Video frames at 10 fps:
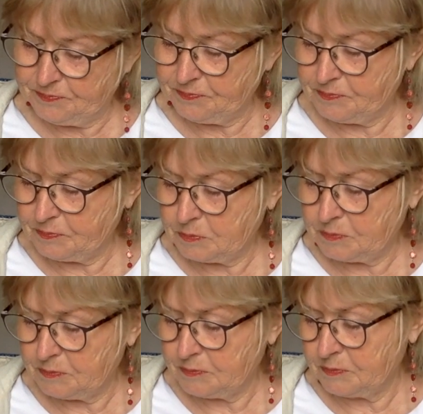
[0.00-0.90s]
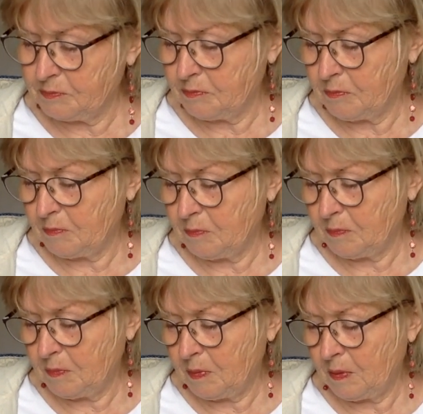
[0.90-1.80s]

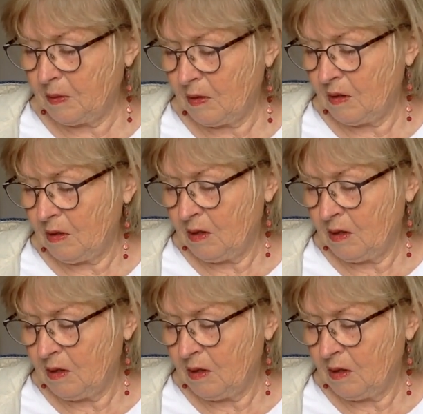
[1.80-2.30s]
[no speech]